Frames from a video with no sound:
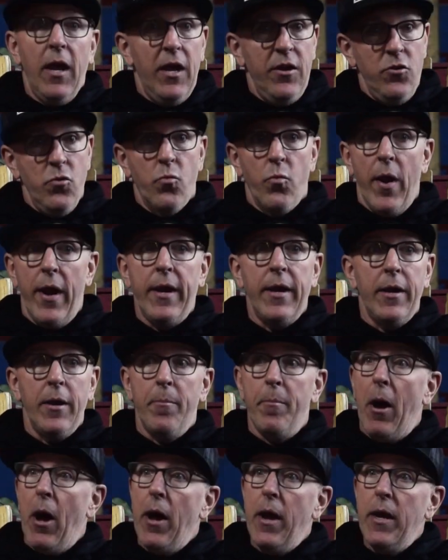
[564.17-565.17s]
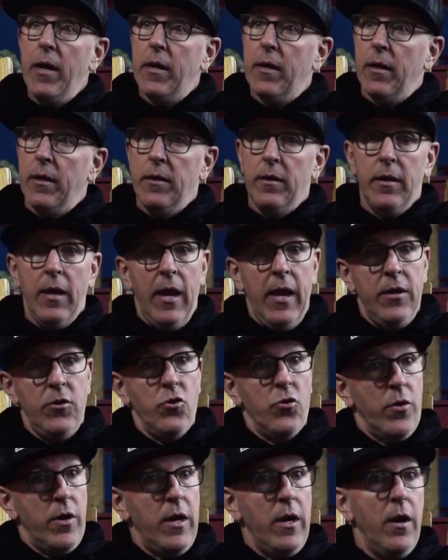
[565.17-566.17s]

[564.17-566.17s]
and you rented a bike, and you're